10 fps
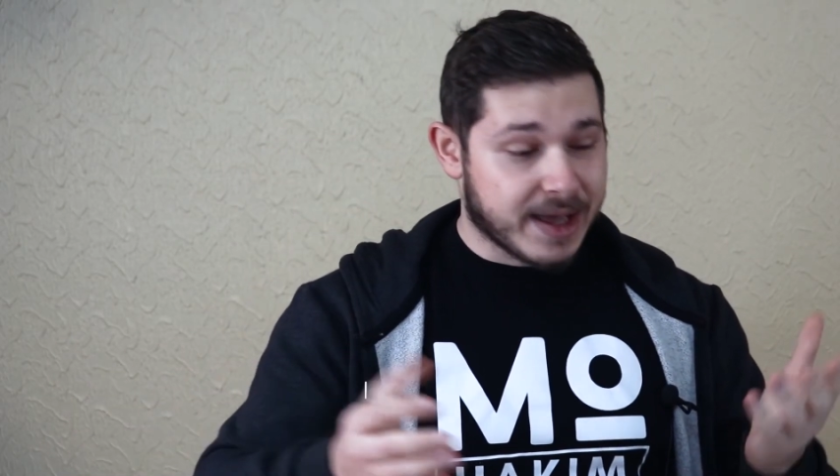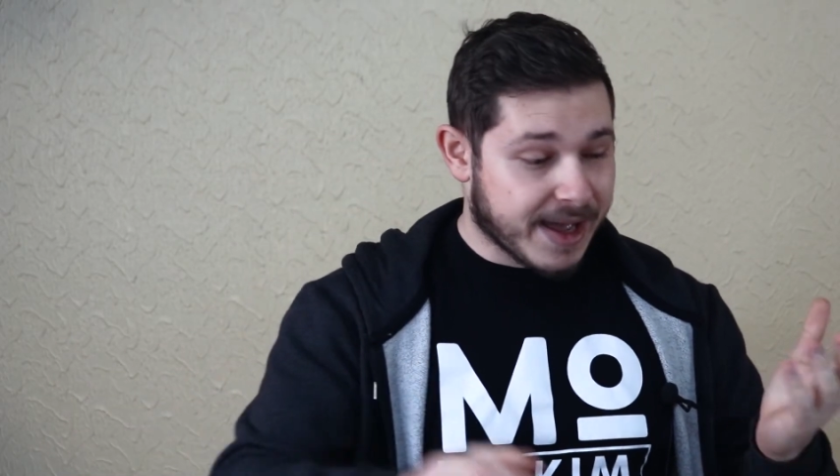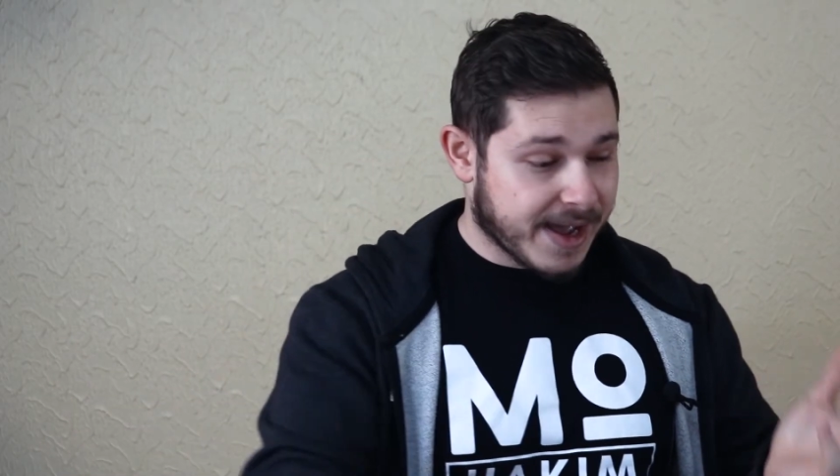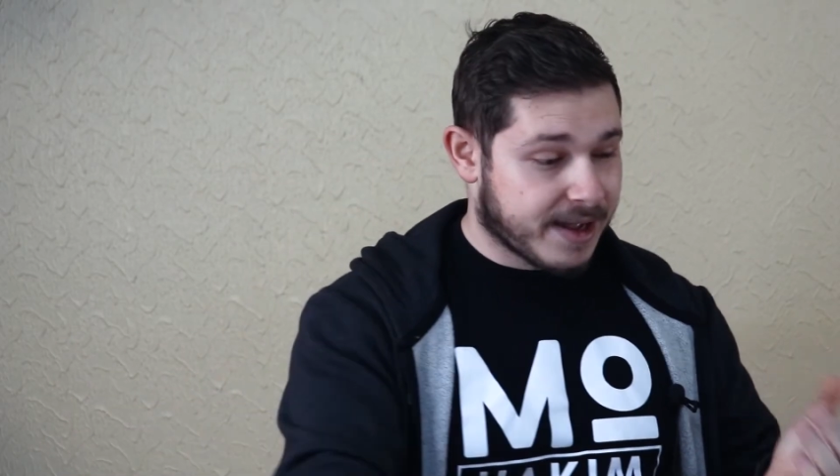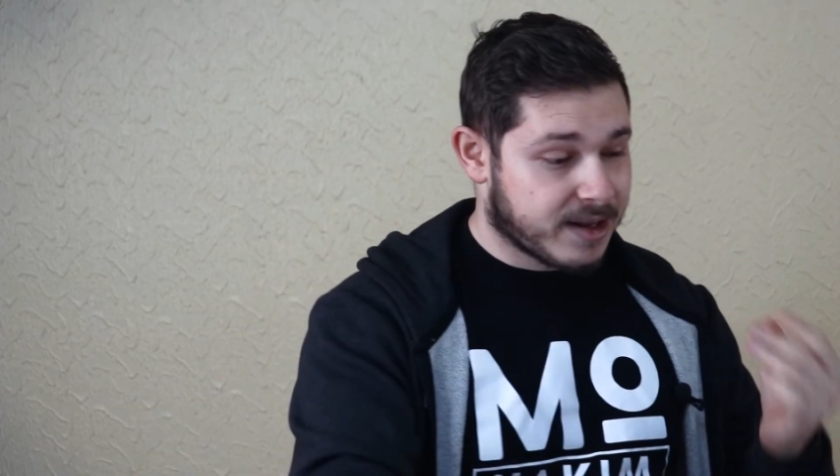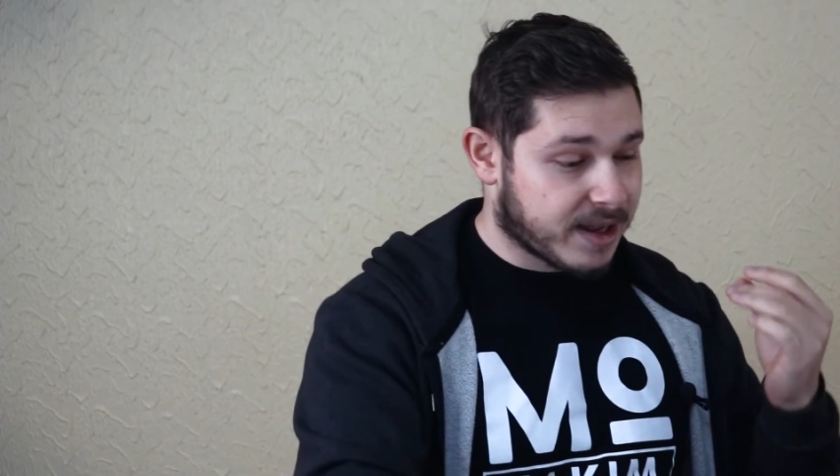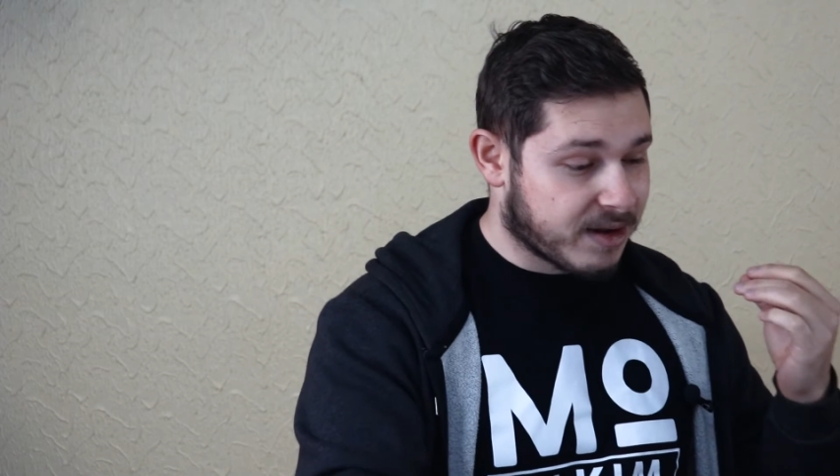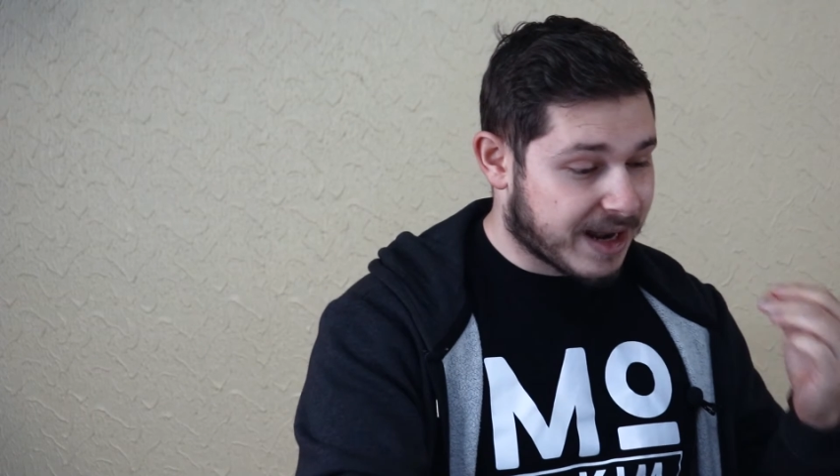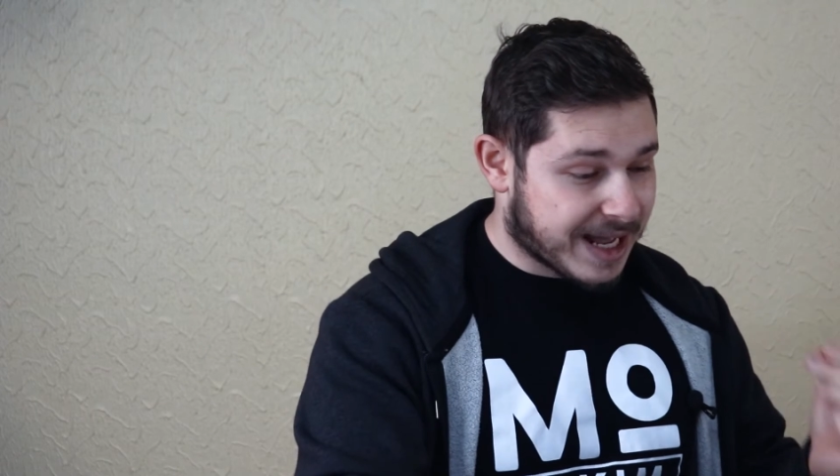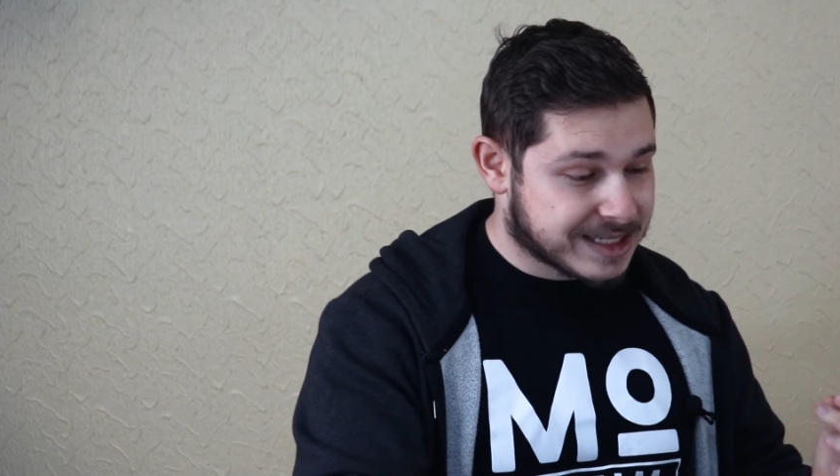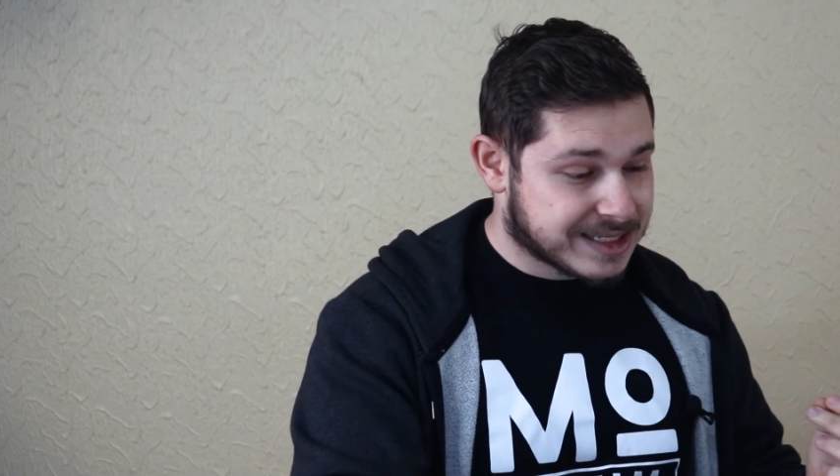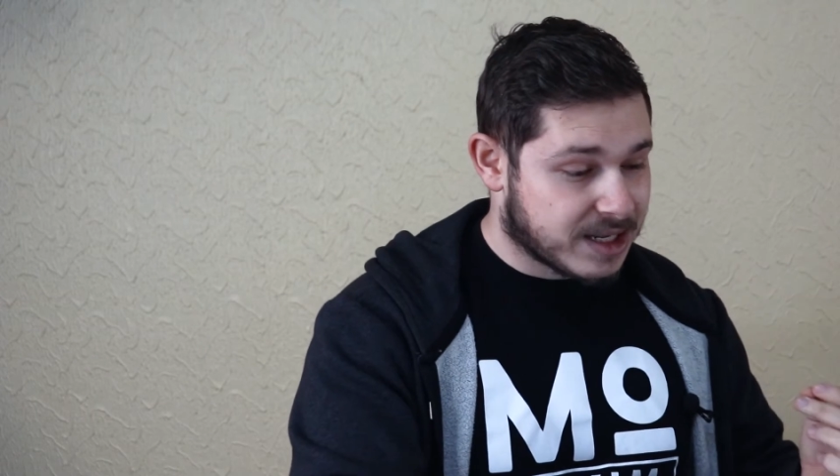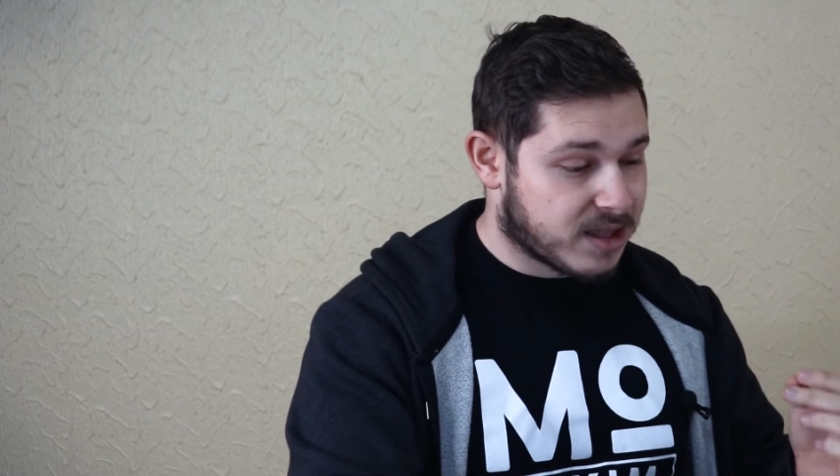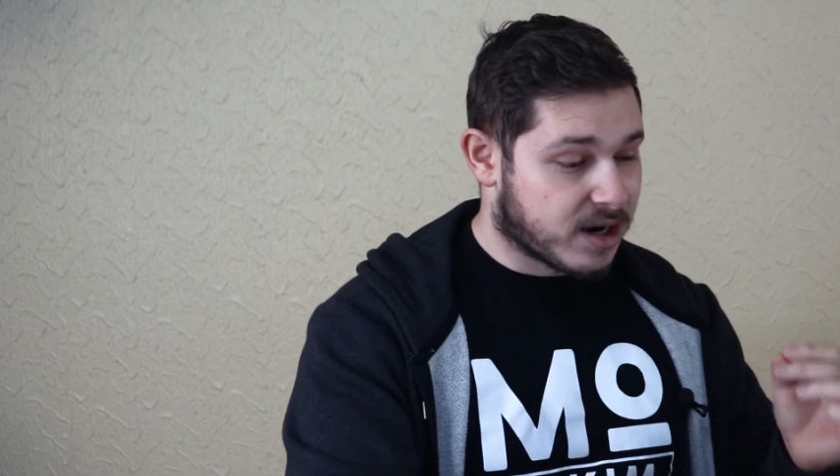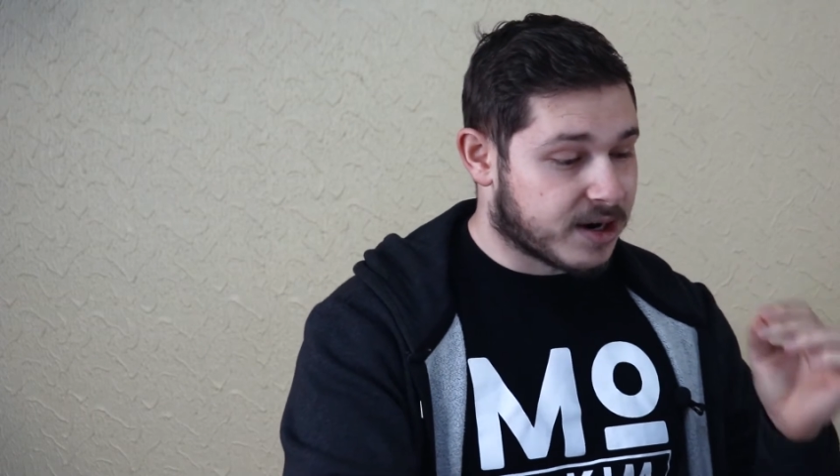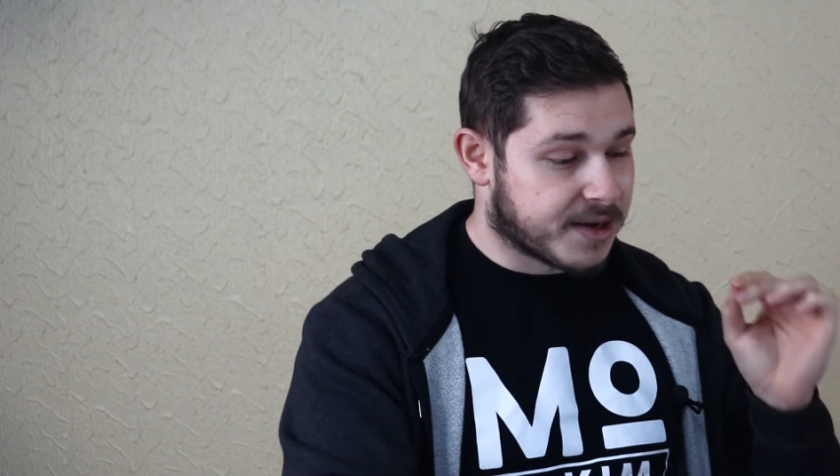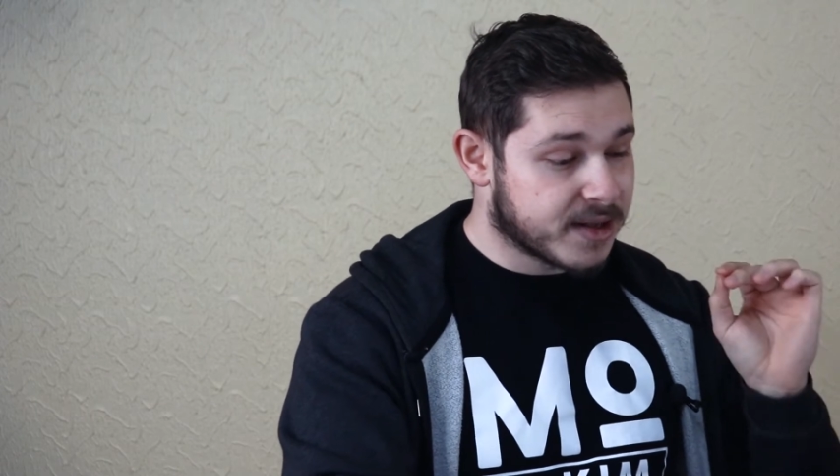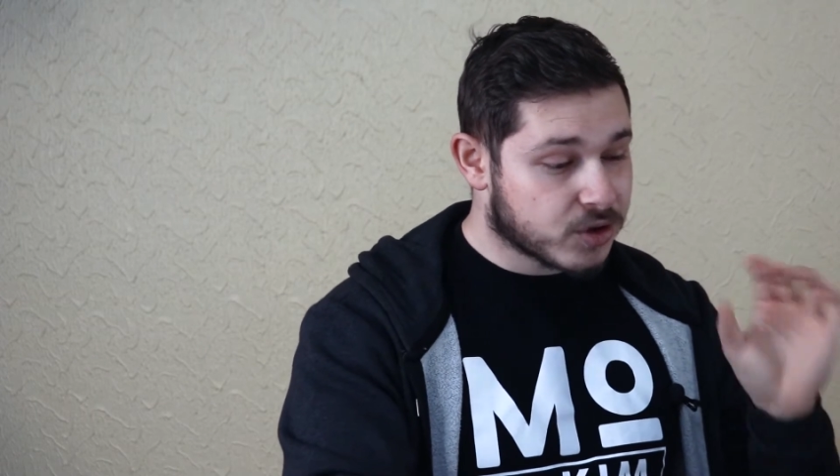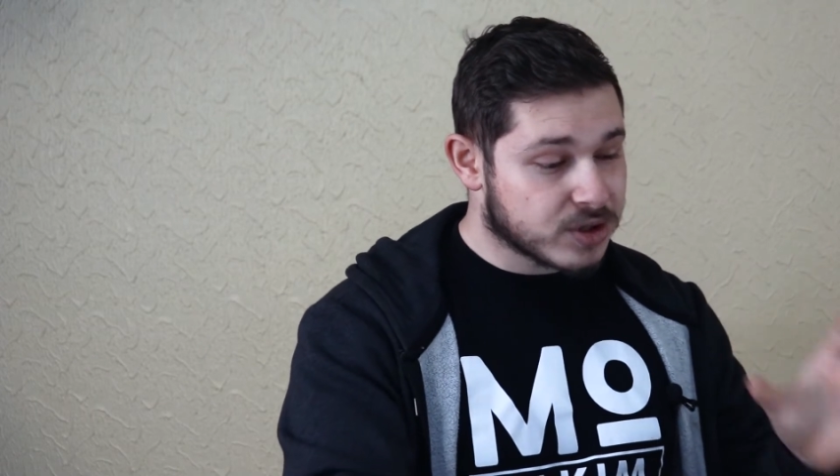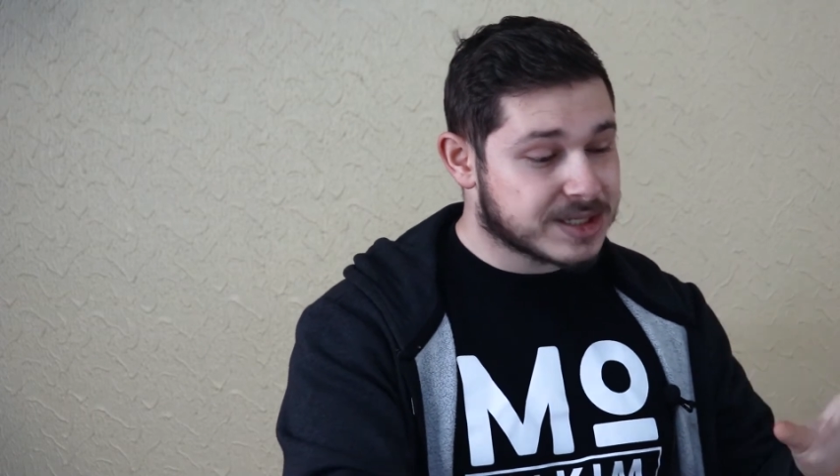And lastly, they are
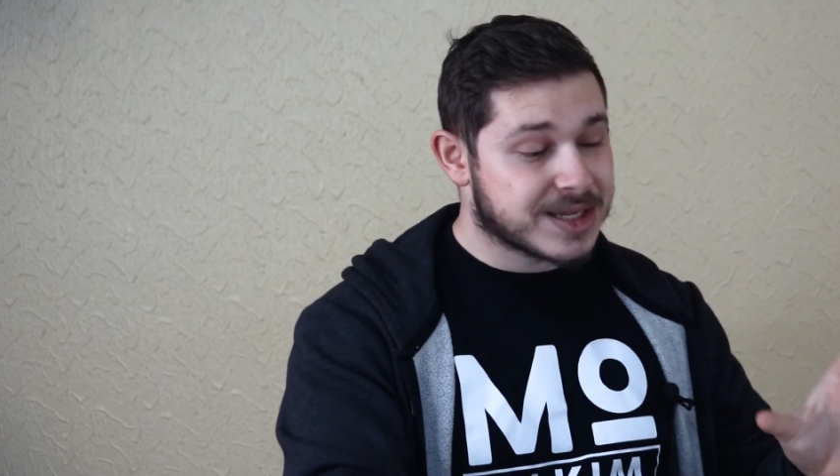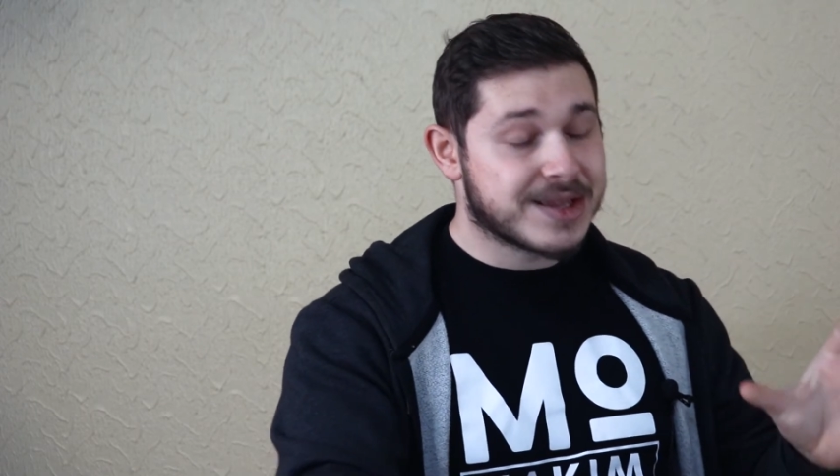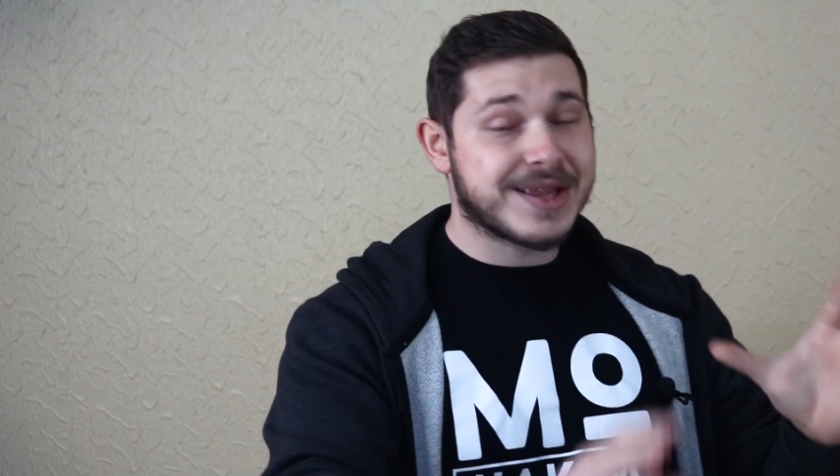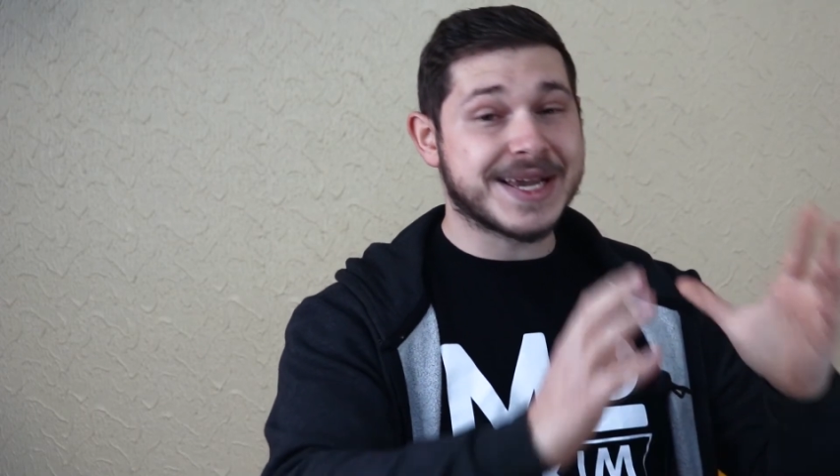interested